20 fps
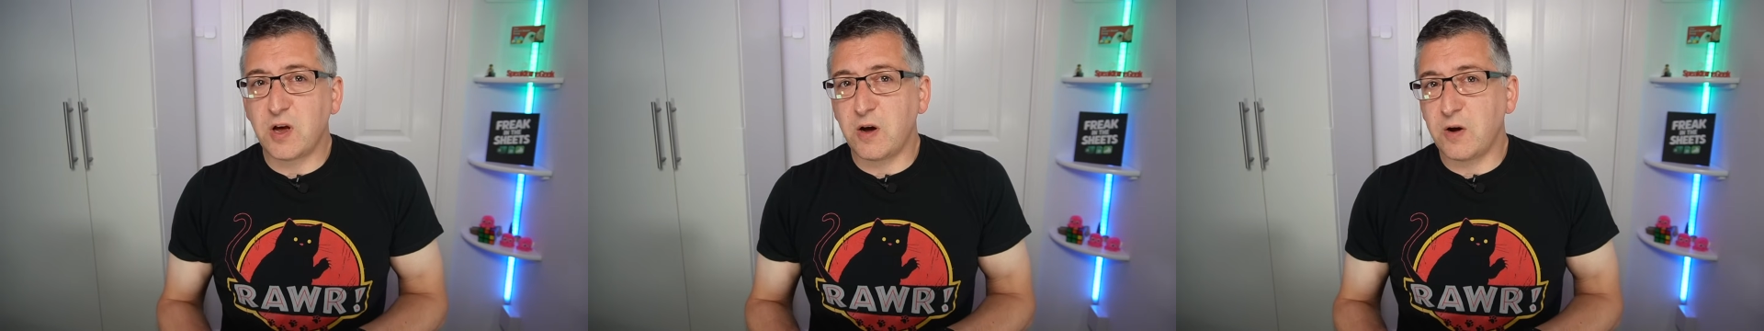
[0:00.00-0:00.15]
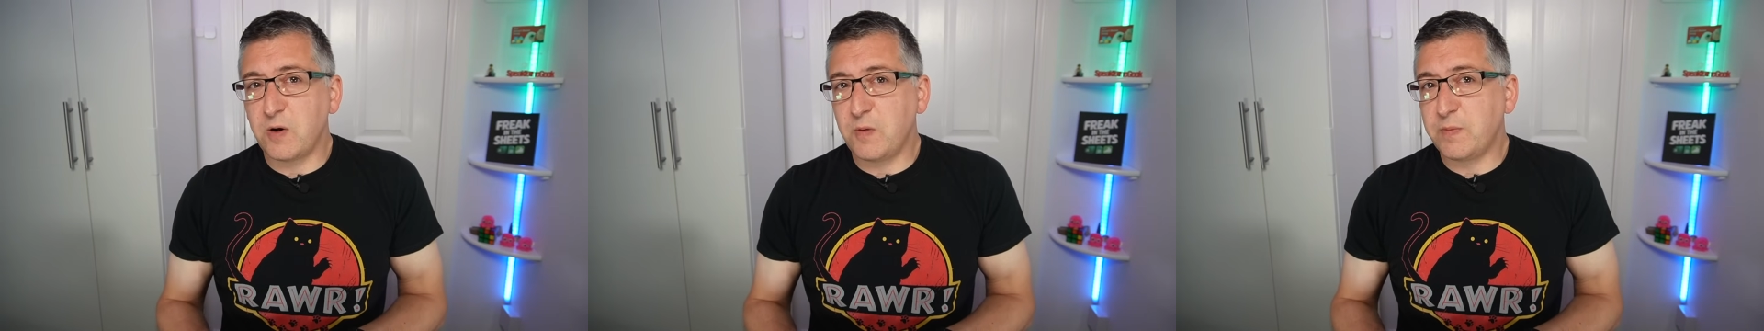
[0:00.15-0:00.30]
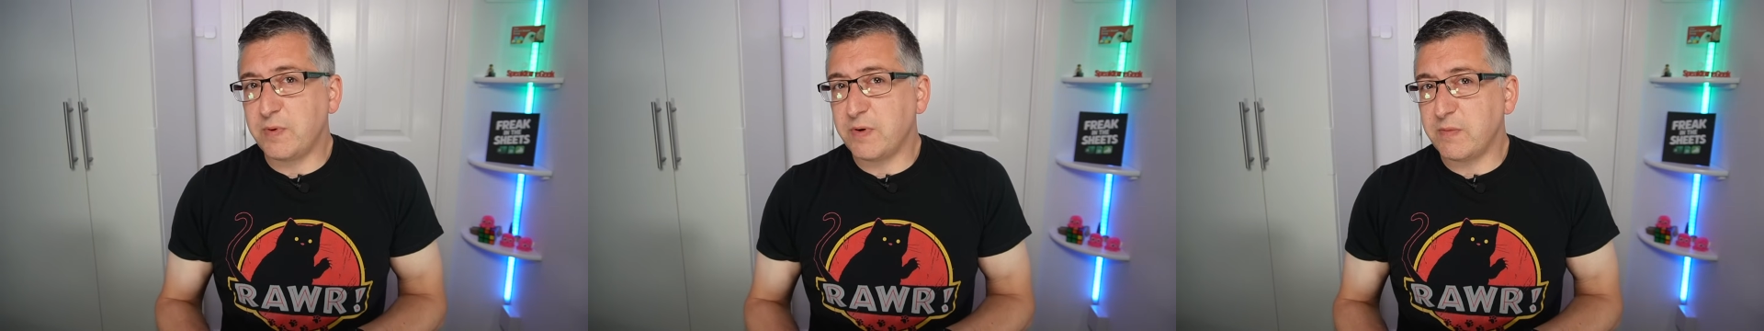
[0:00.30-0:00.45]

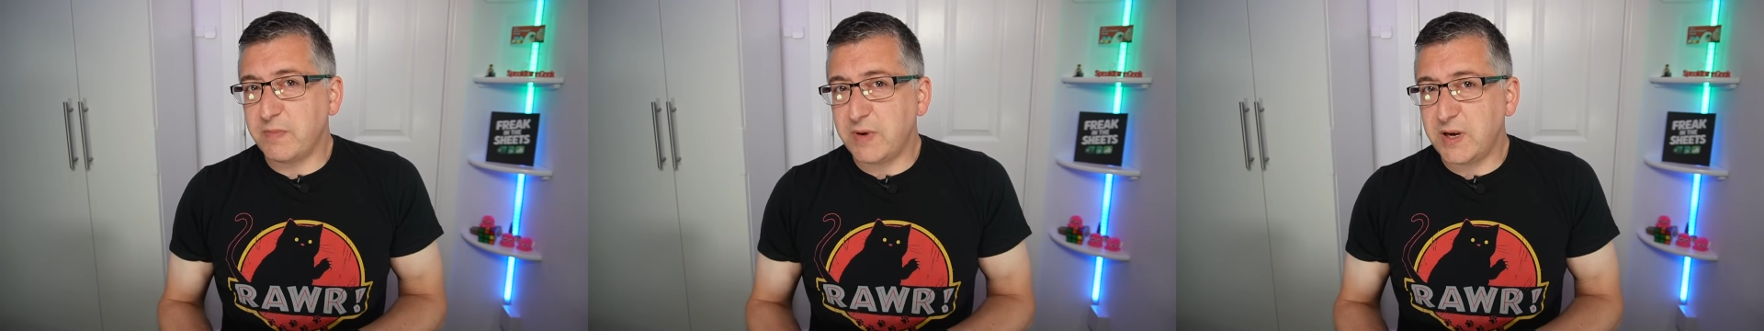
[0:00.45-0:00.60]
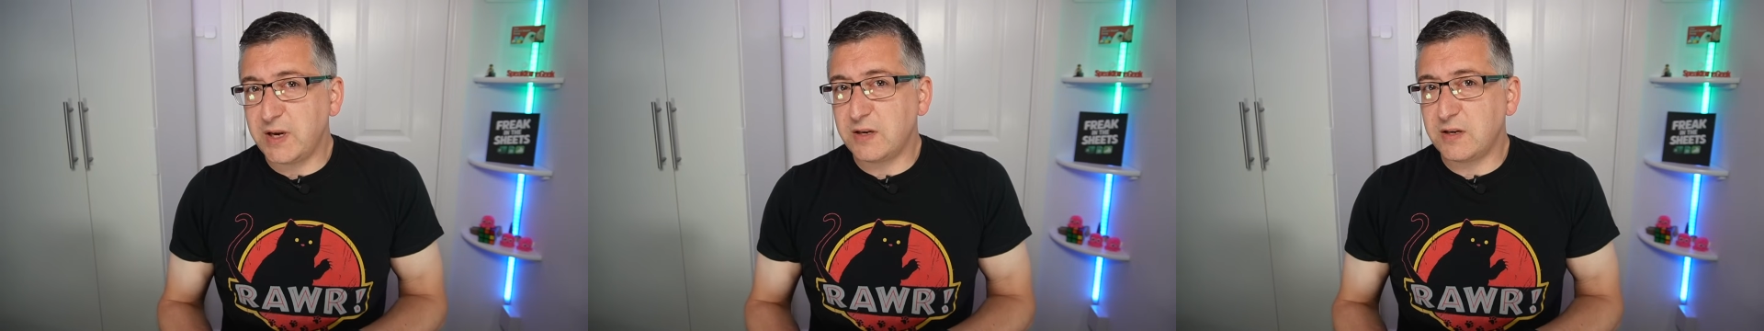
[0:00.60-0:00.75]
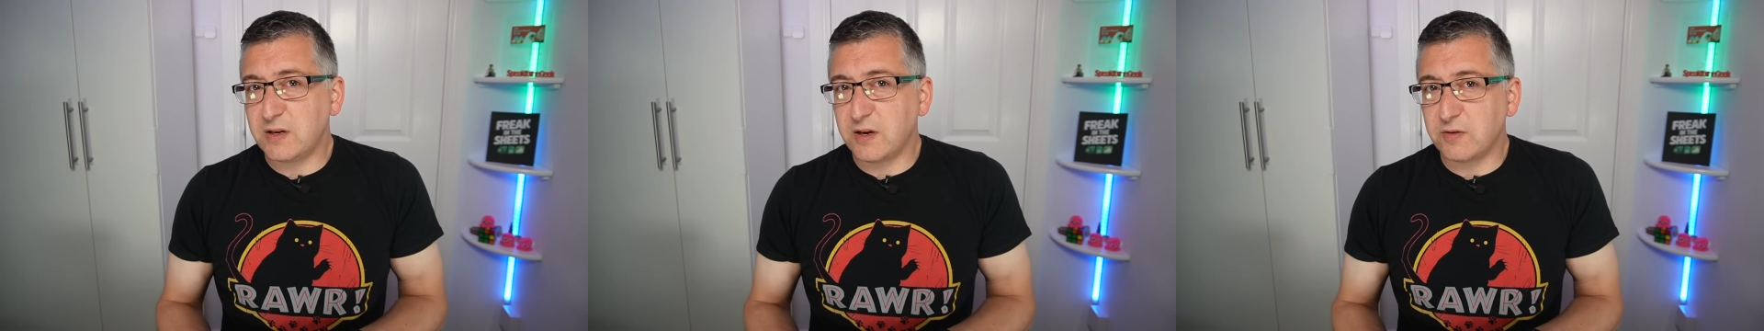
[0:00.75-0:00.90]

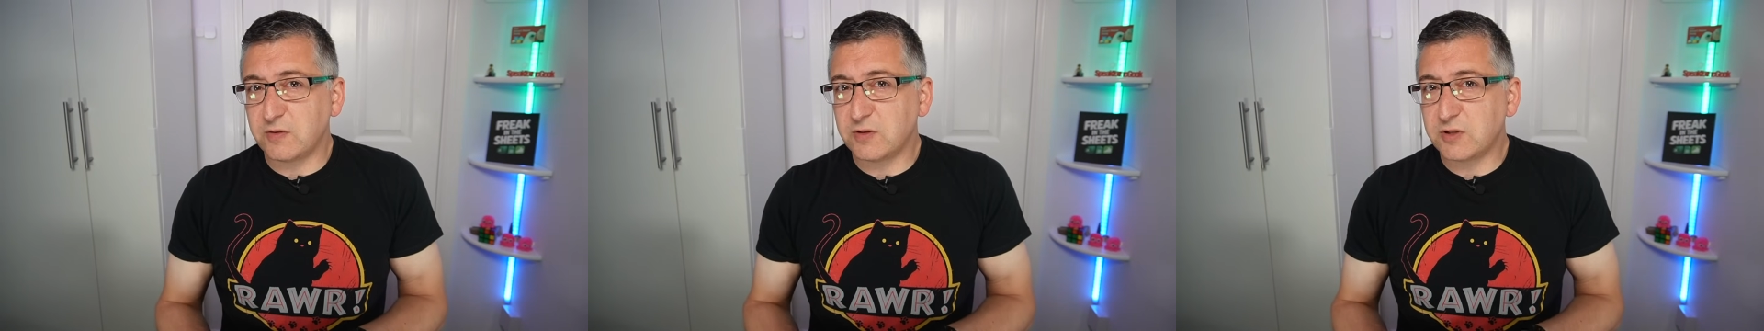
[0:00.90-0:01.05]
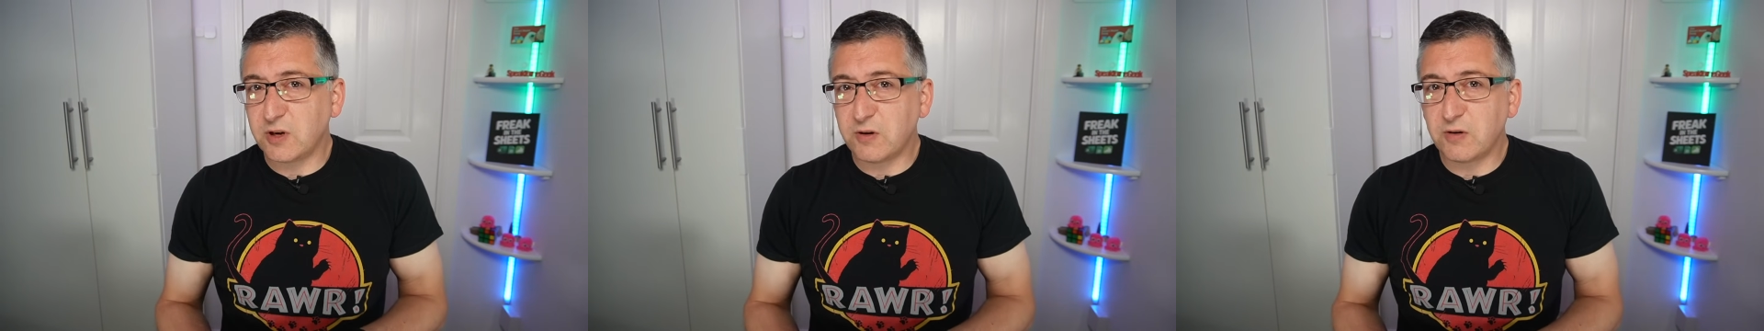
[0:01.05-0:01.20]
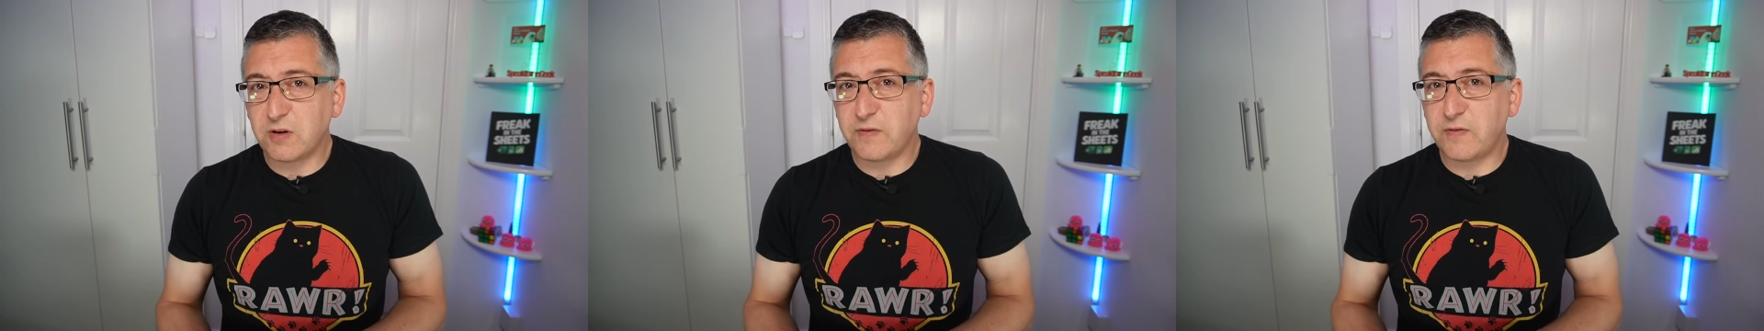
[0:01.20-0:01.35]
OpenMeteo
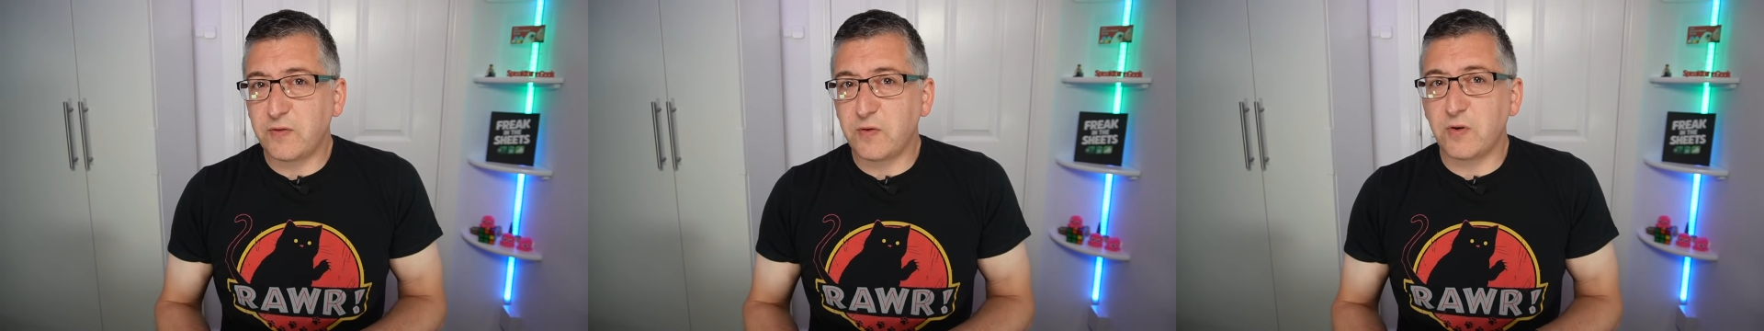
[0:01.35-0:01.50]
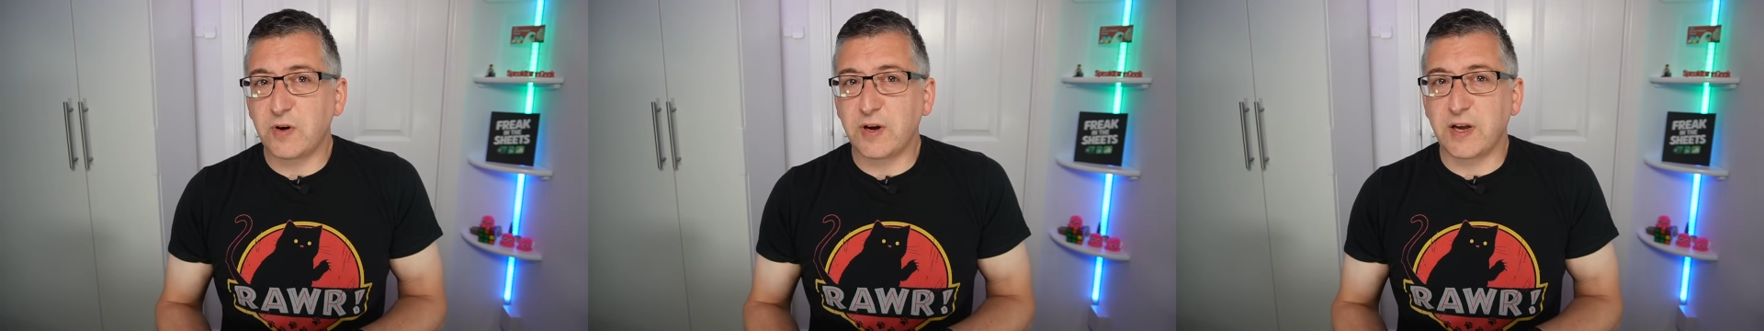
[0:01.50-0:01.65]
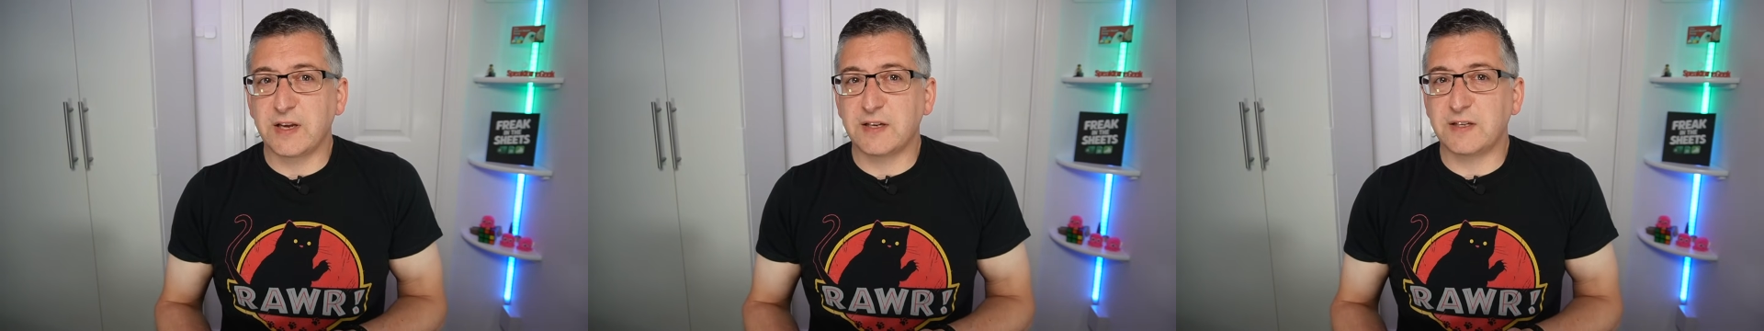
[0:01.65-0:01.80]
Solar
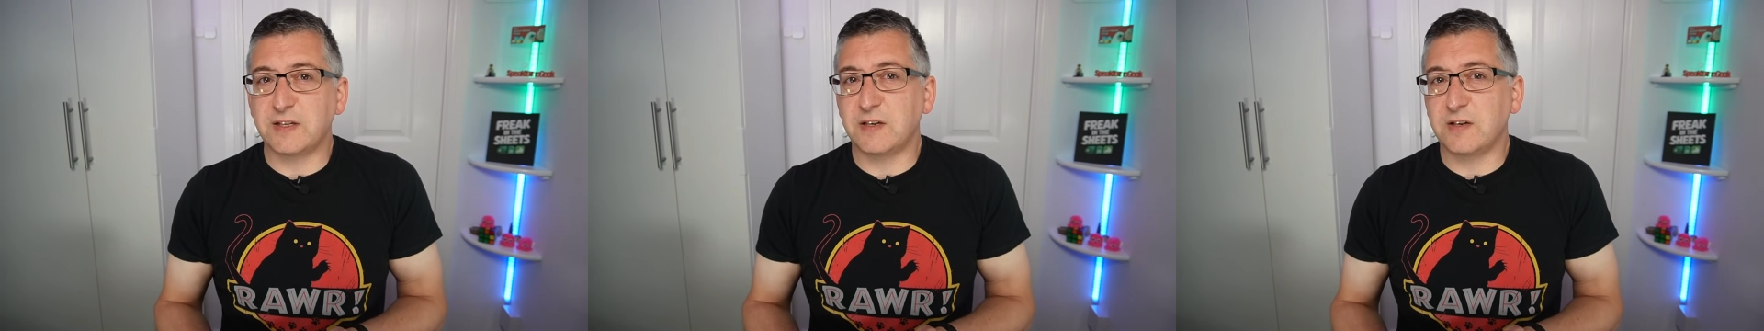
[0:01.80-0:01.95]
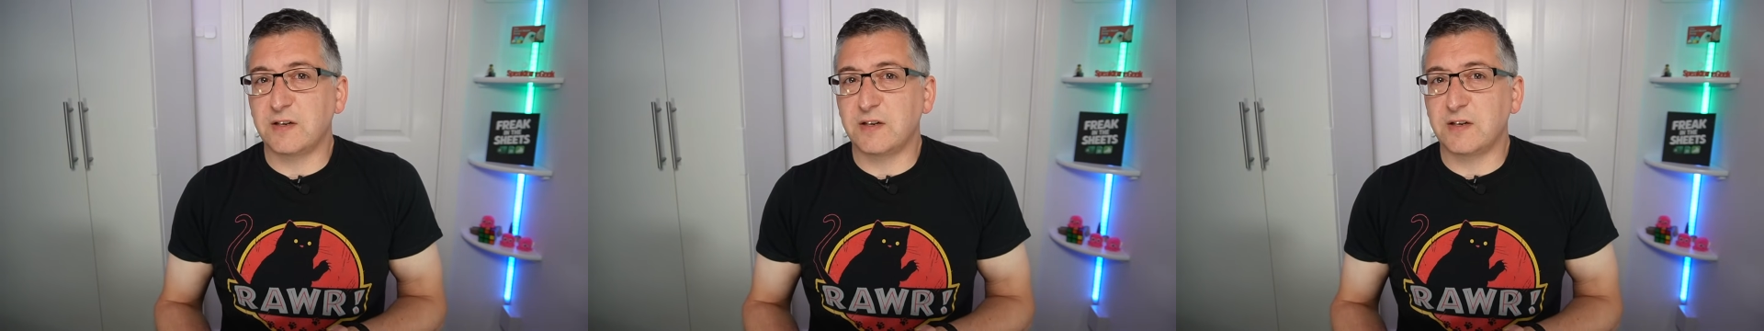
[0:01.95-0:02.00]
Forecast